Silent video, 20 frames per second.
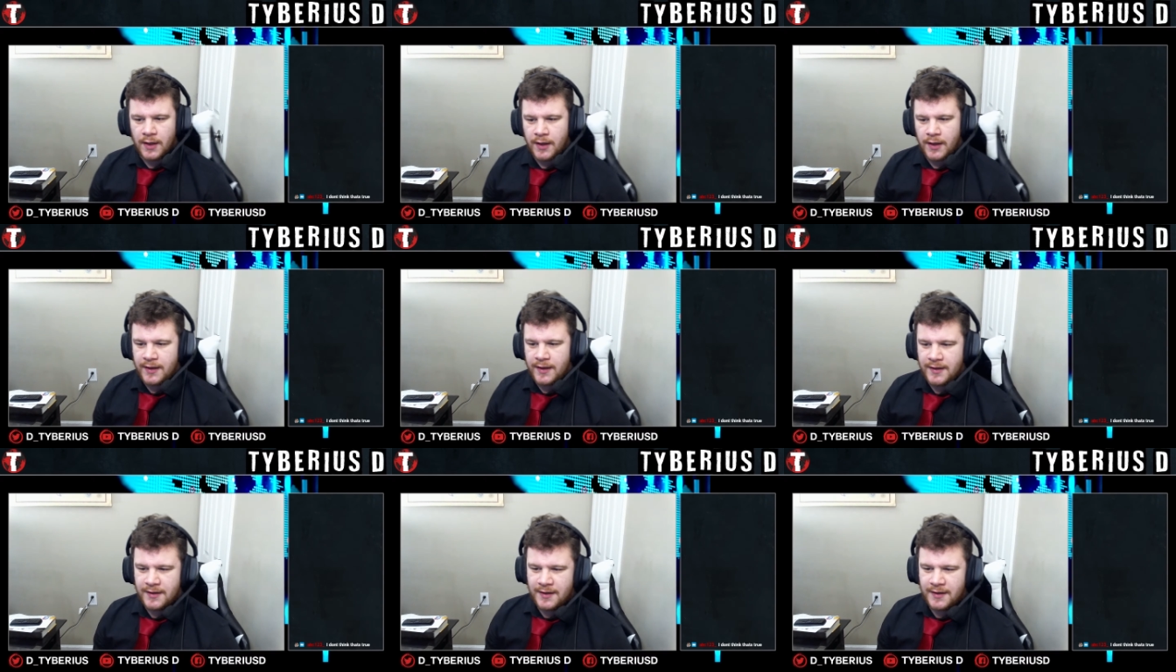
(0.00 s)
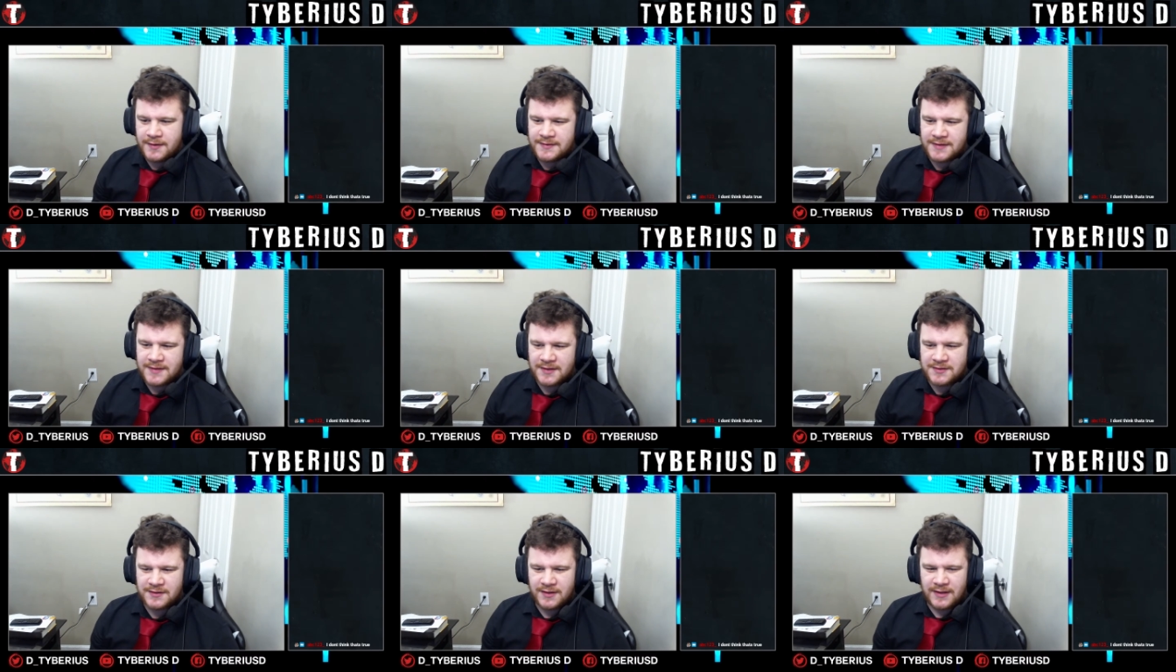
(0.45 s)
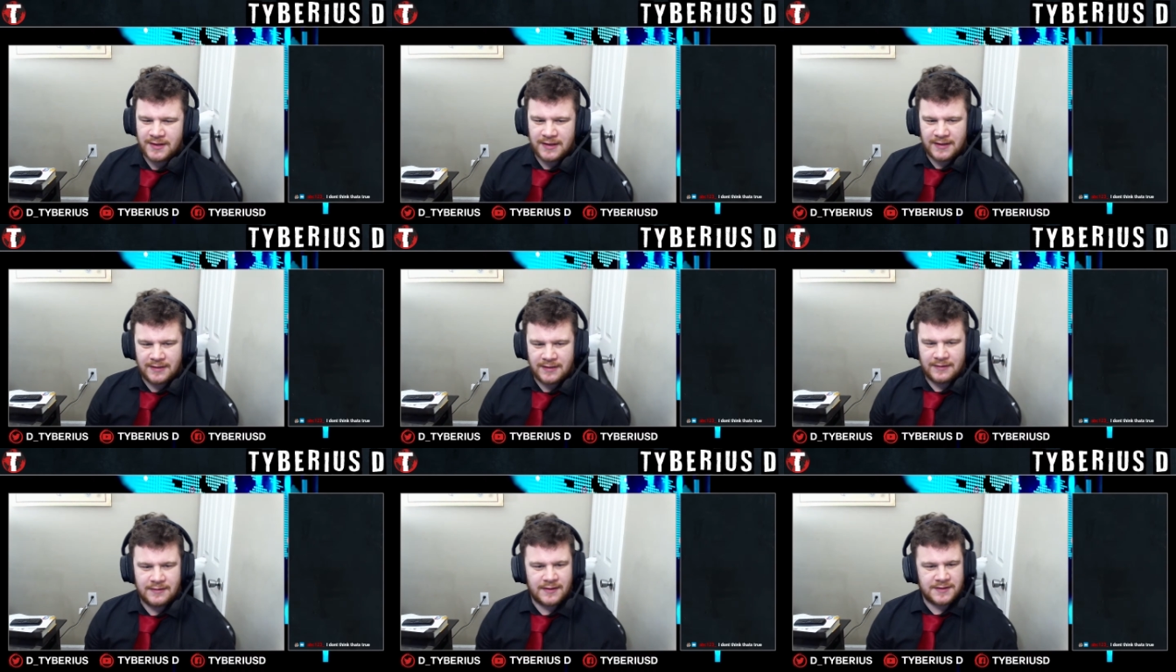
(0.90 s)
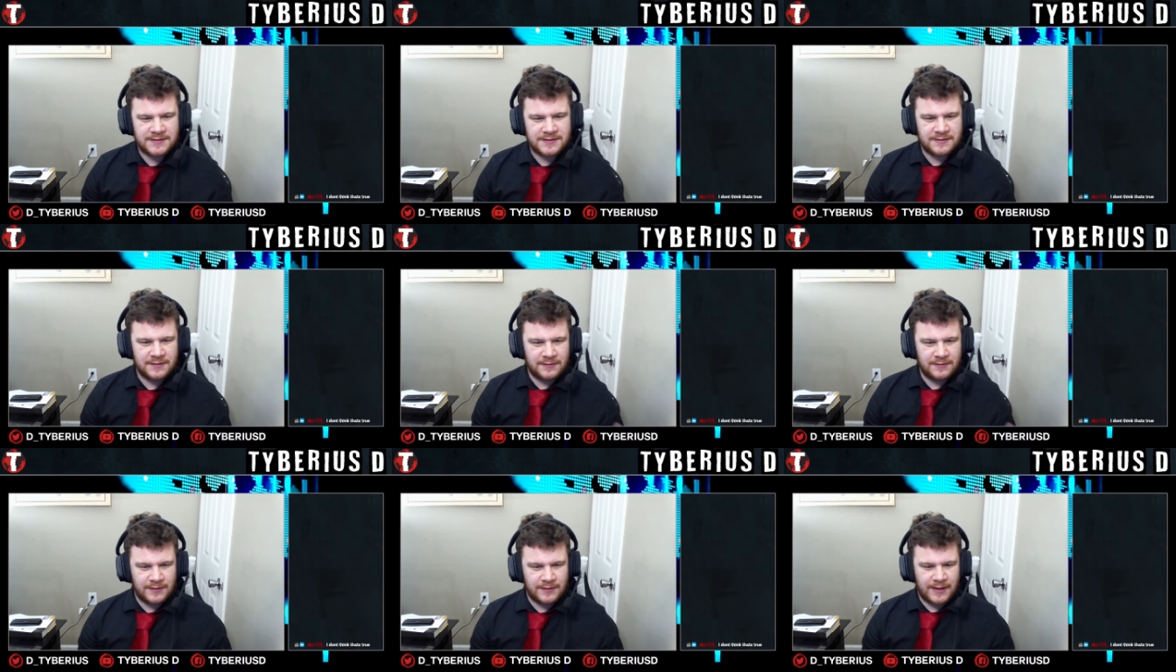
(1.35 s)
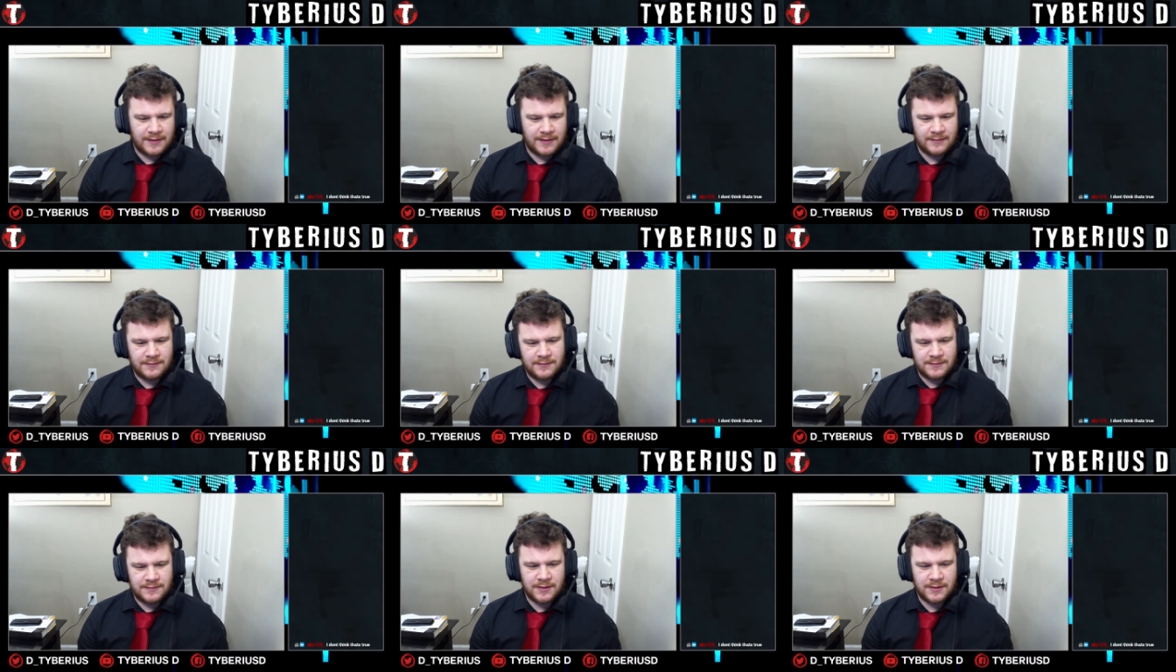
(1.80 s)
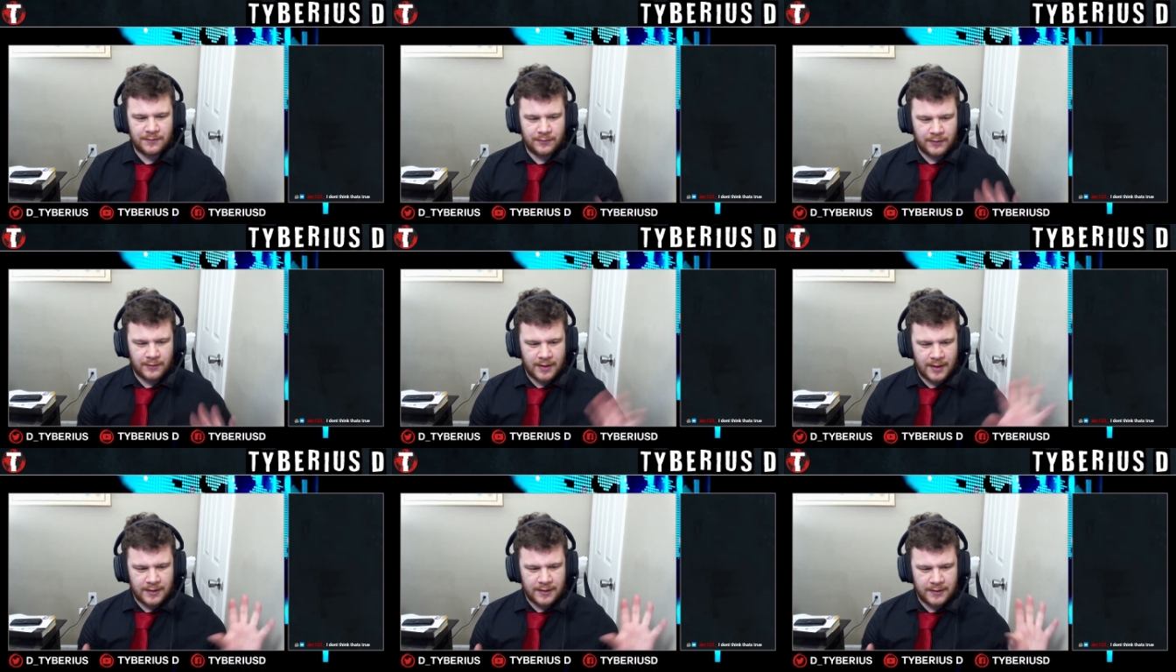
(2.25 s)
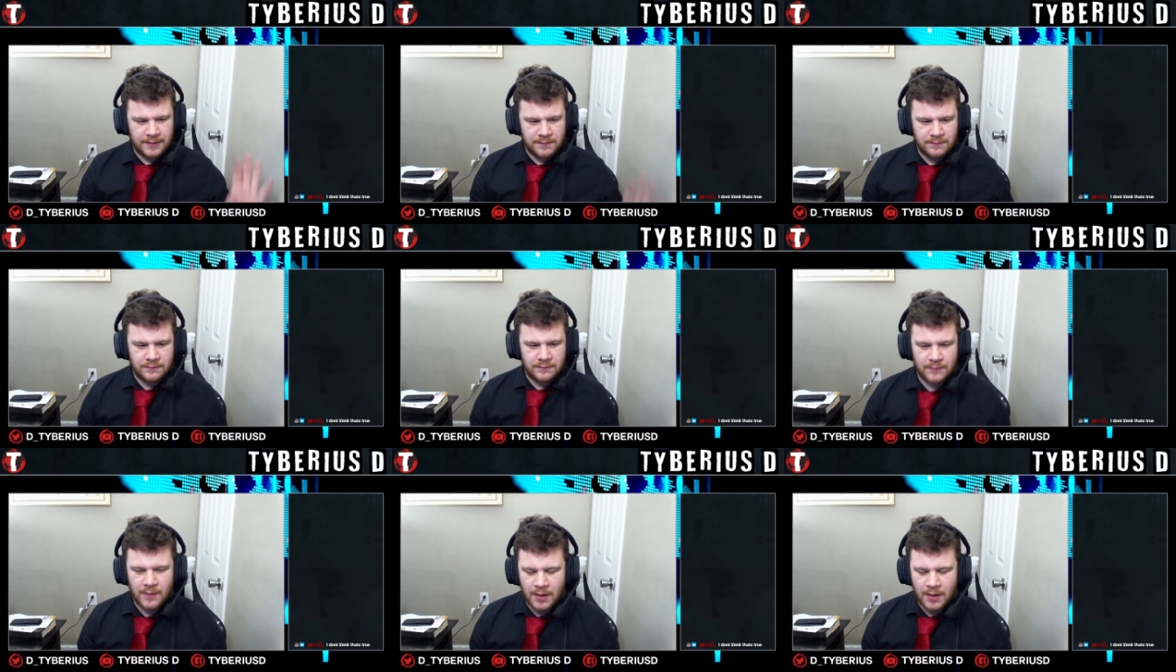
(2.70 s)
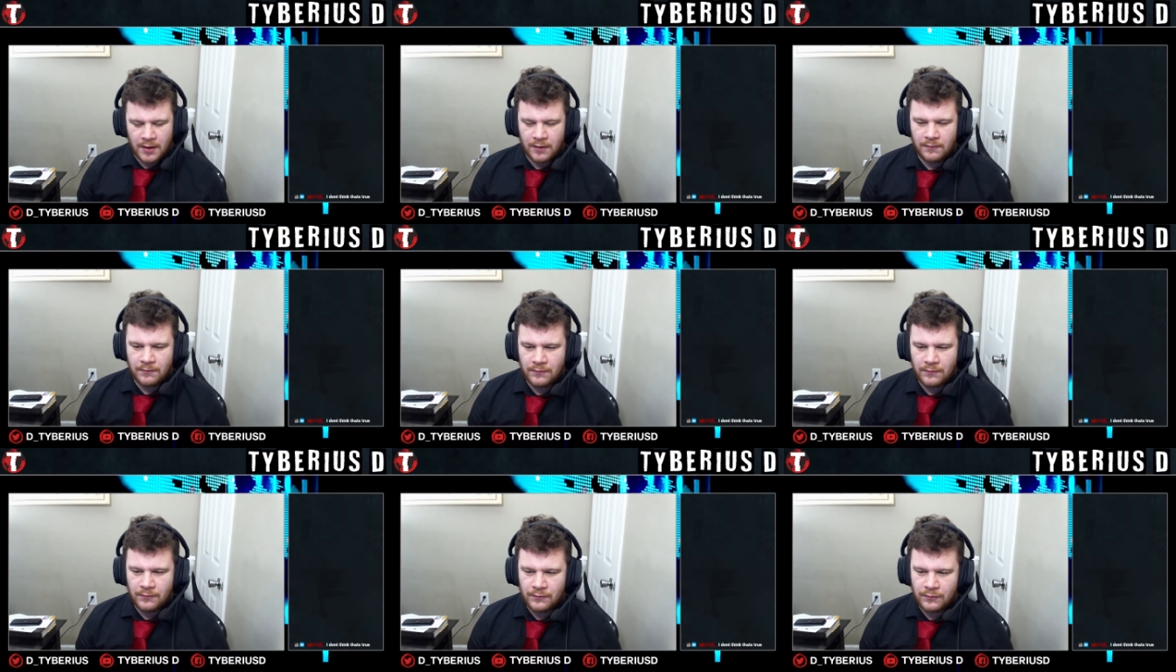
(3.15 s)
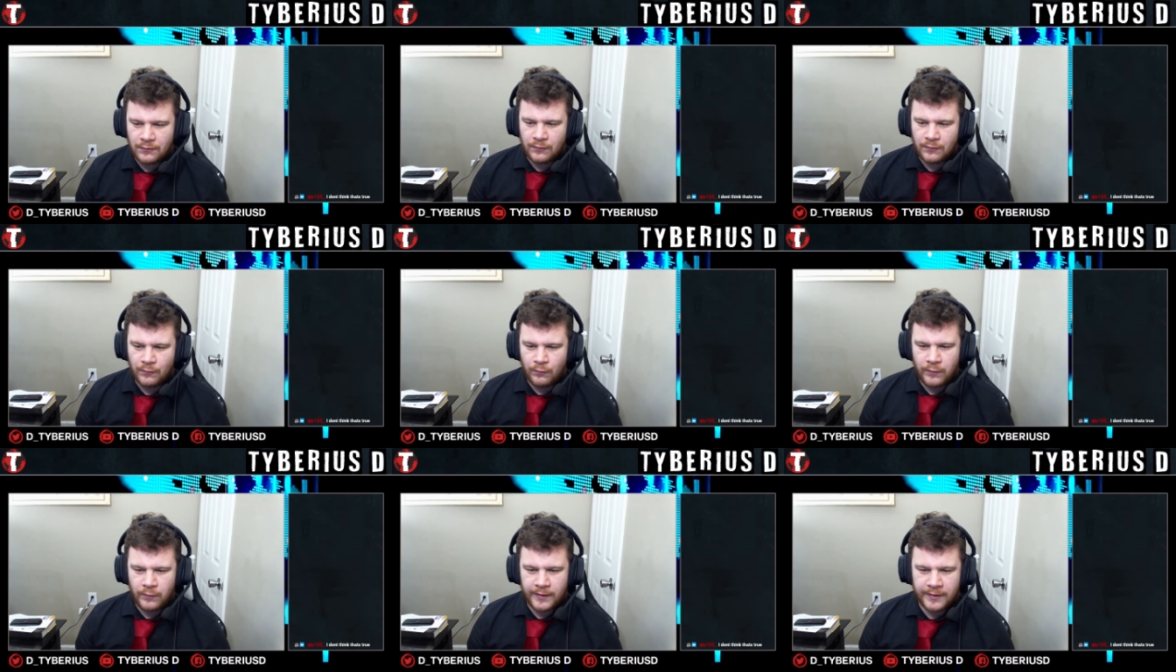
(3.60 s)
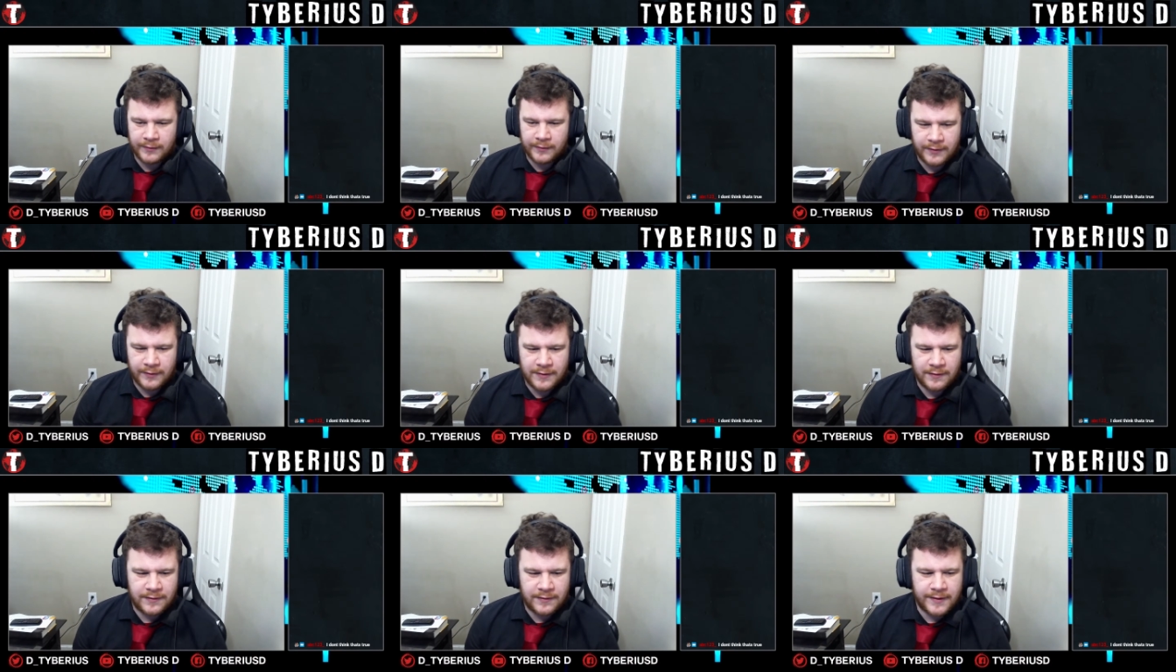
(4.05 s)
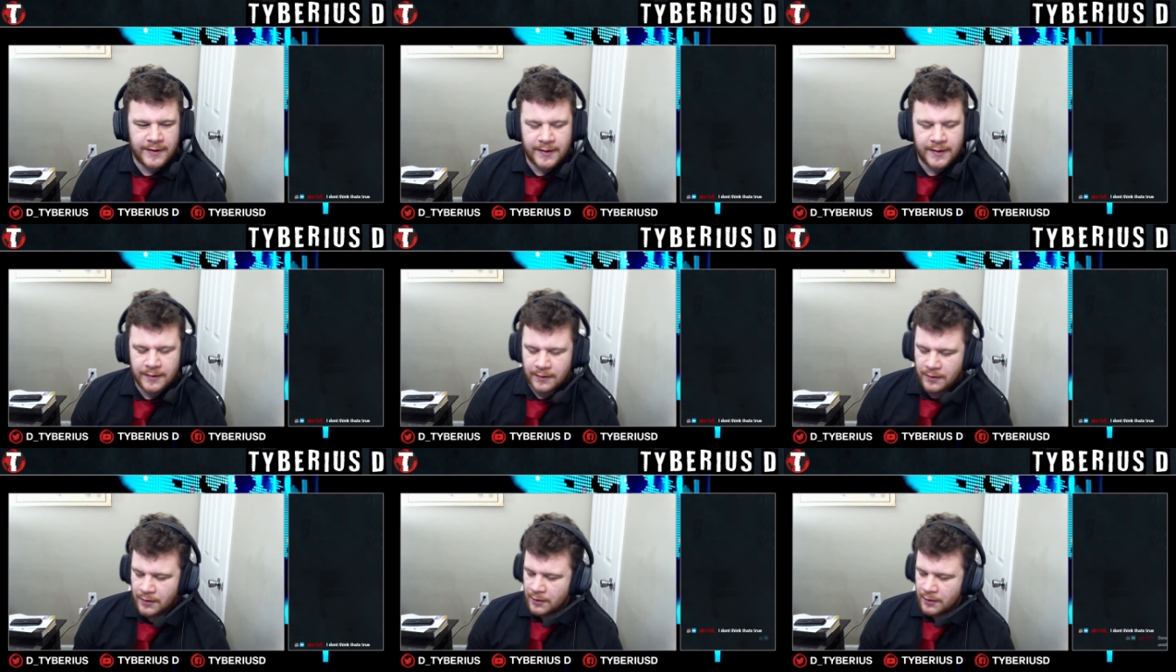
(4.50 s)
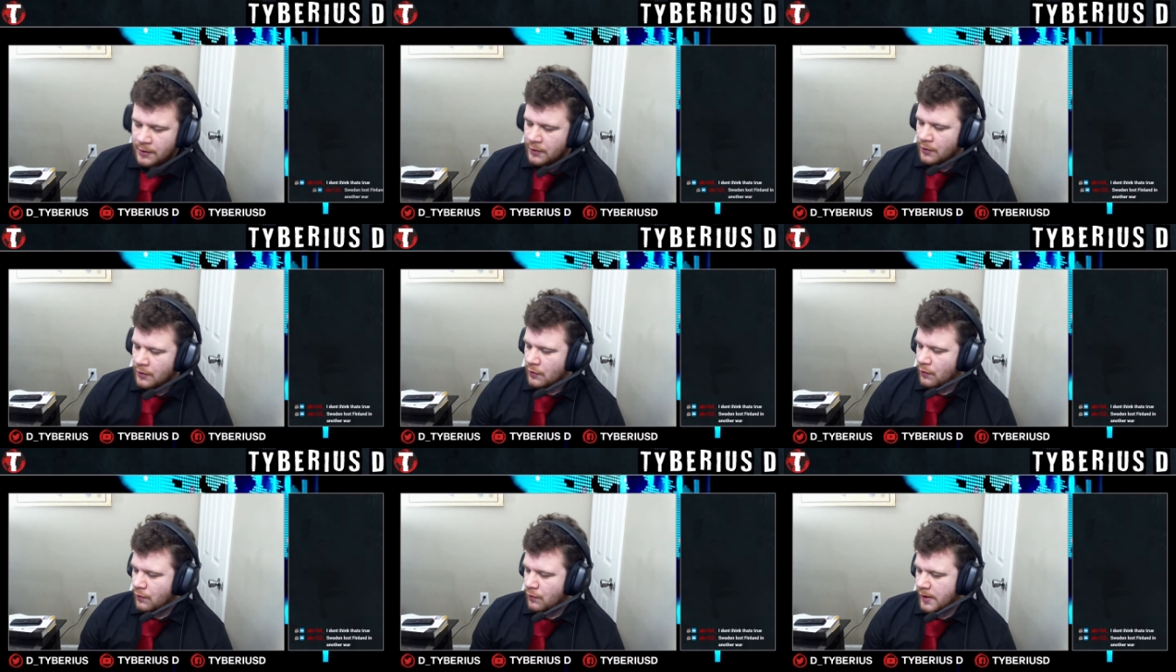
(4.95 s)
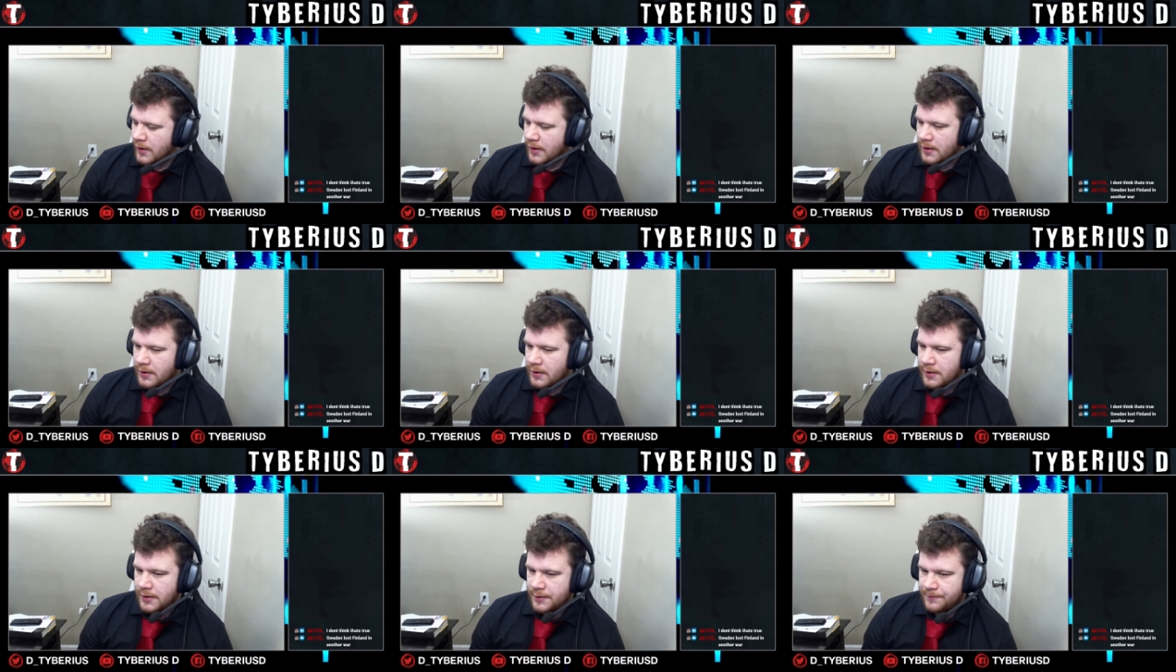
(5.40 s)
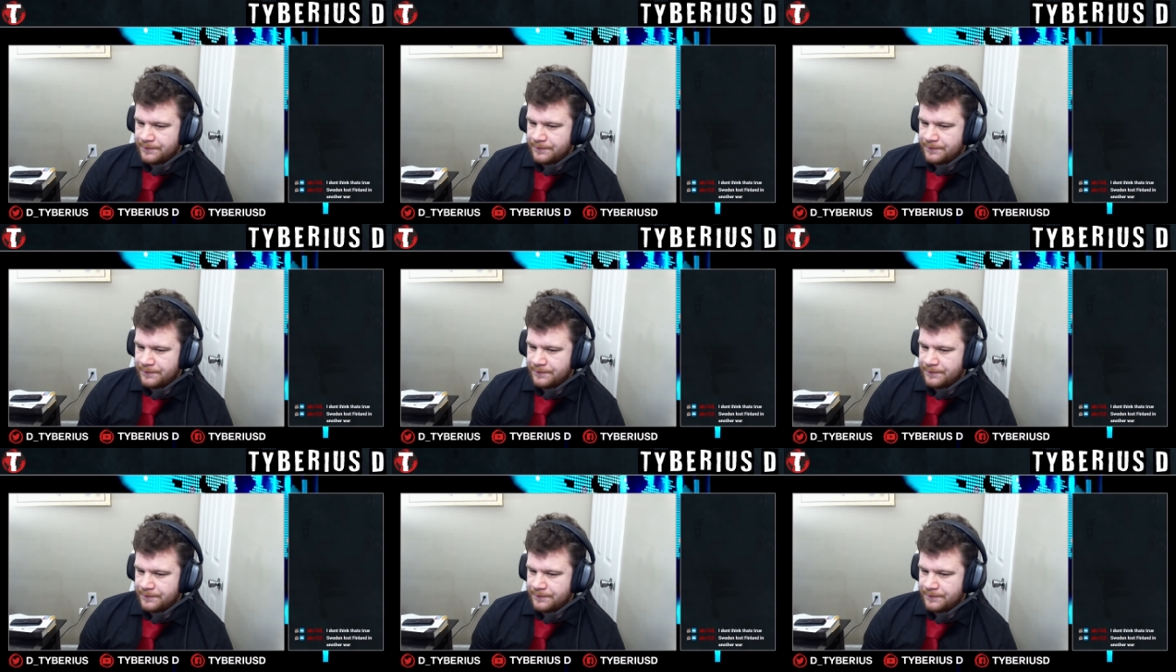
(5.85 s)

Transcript: It's actually a nice little like double-headed, weird-looking thing where...